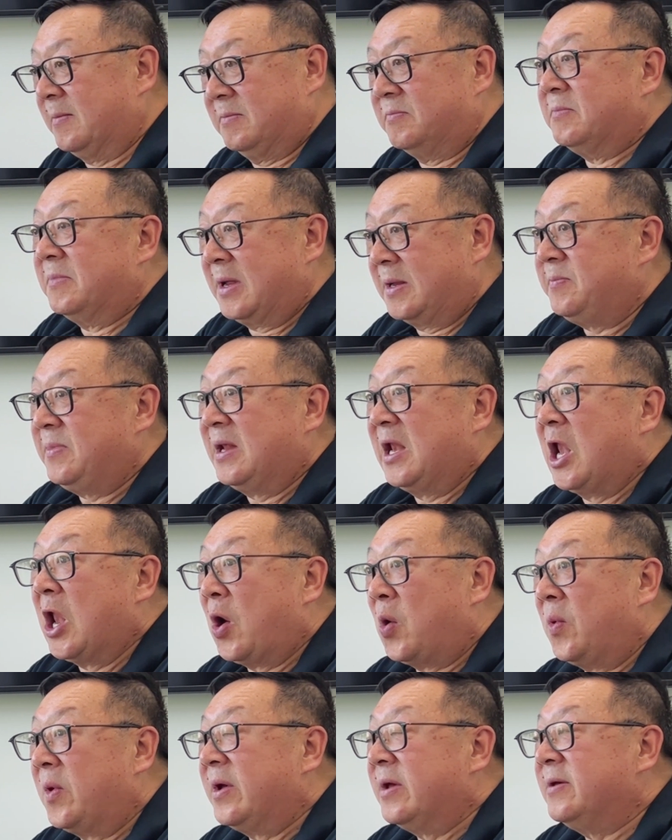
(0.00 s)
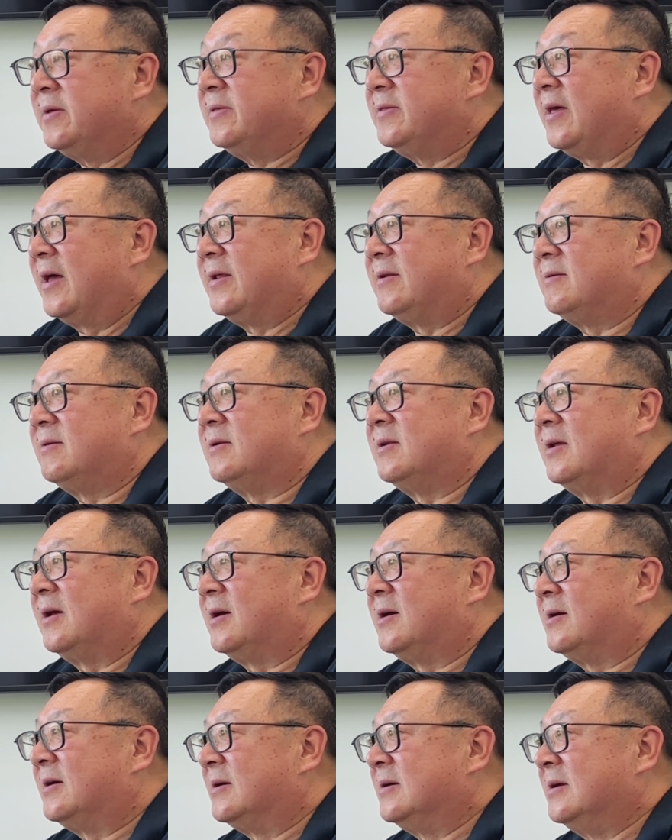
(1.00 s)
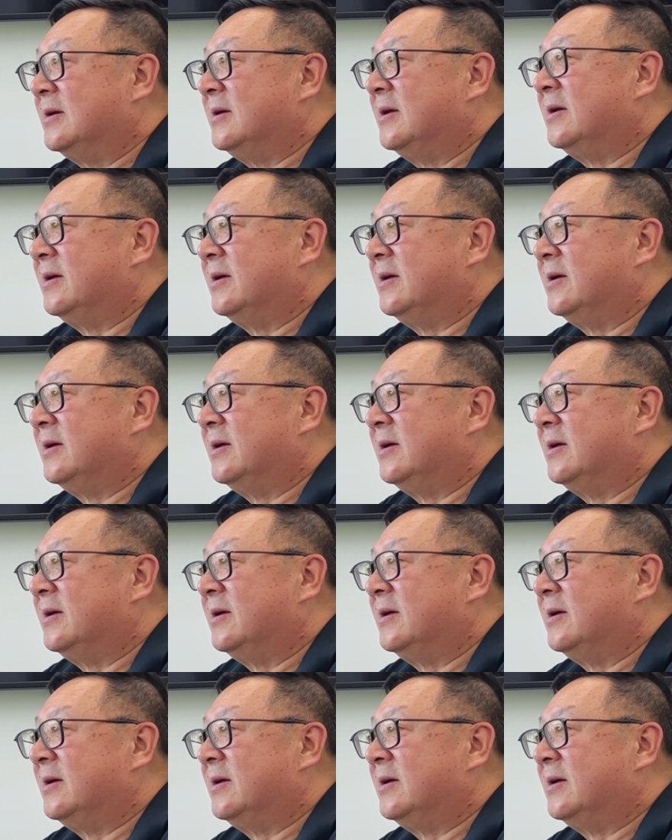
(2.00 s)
may be lower than uh,